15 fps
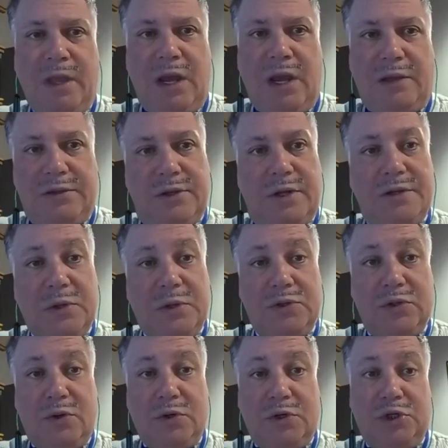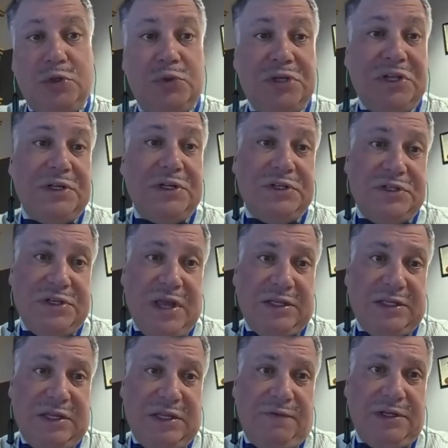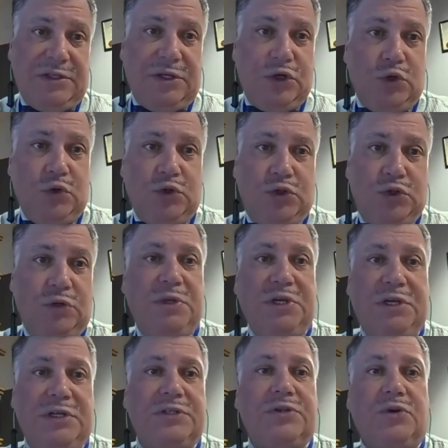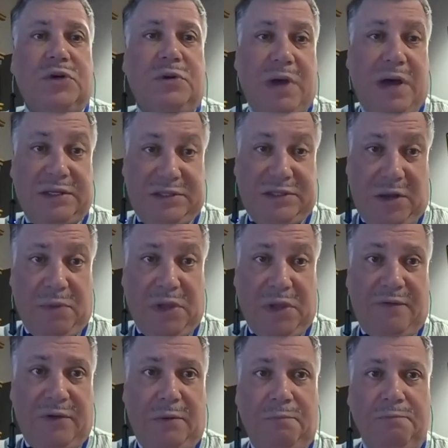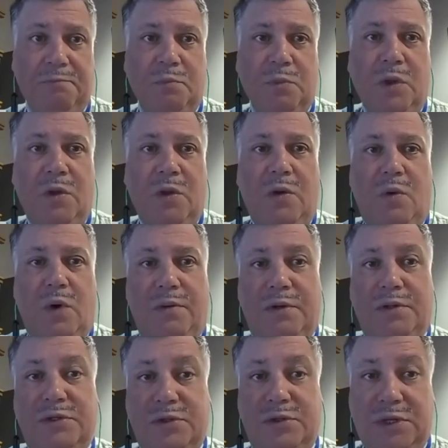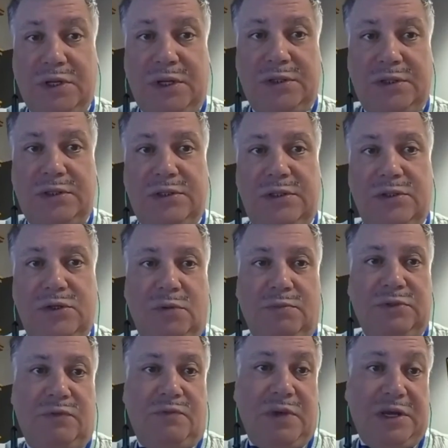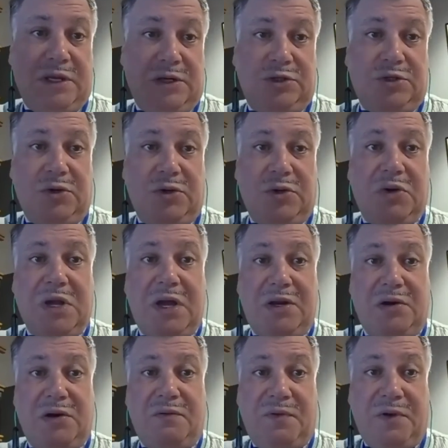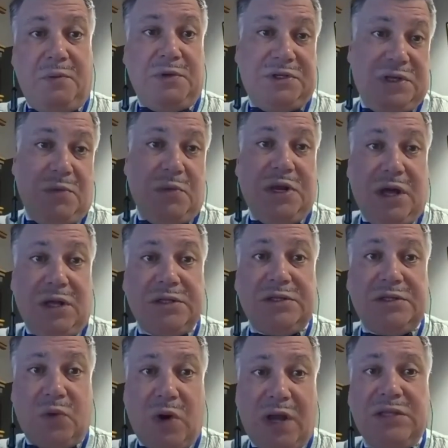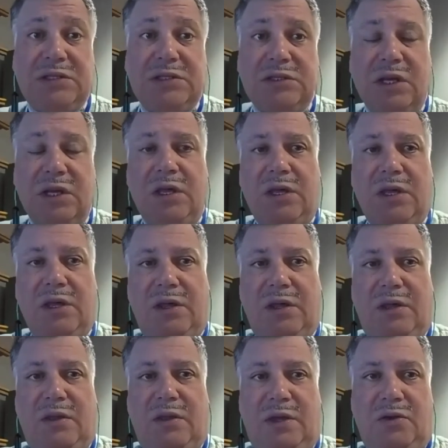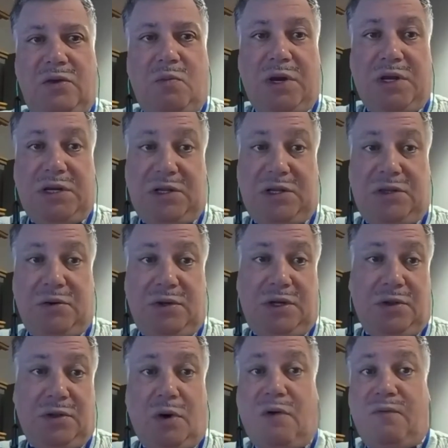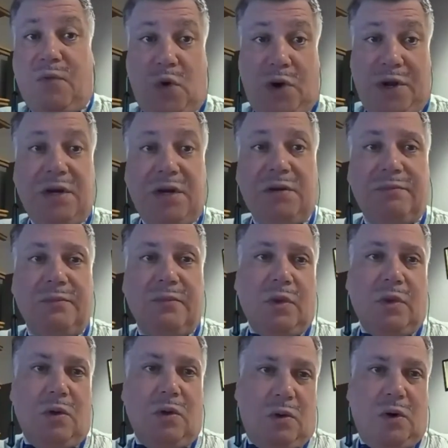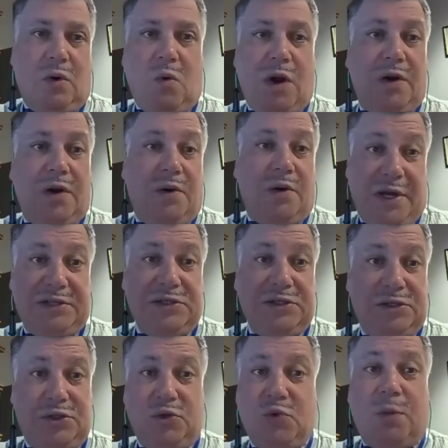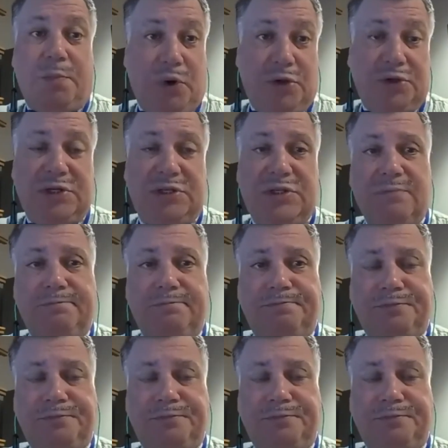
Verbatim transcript: And there's also certain due diligence activities that you should be concerned about at some level, whether it's due diligence in terms of making sure you're not interfering with somebody else's rights that you might need to either avoid or acquire a license to or purchase.